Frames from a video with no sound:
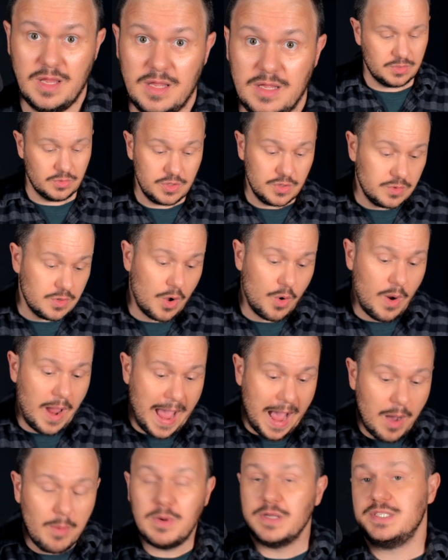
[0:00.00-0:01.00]
So you know
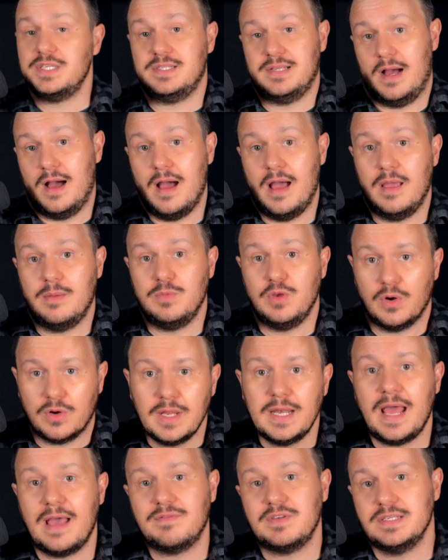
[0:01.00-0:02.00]
how much time
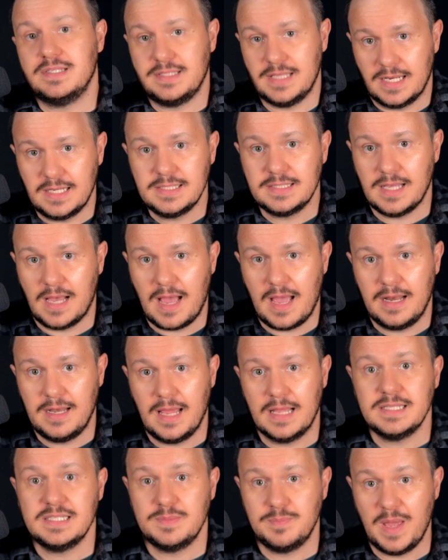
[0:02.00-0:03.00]
you're gonna have to set
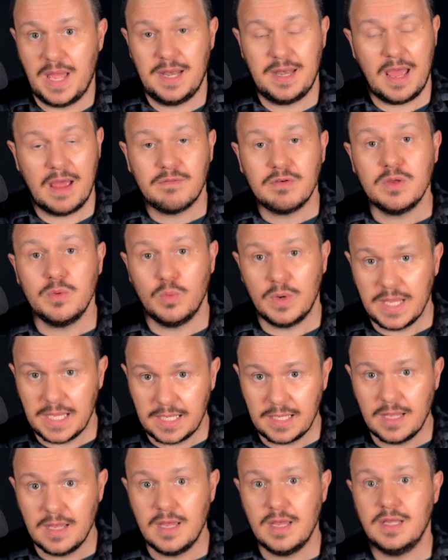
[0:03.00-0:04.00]
aside and spend every week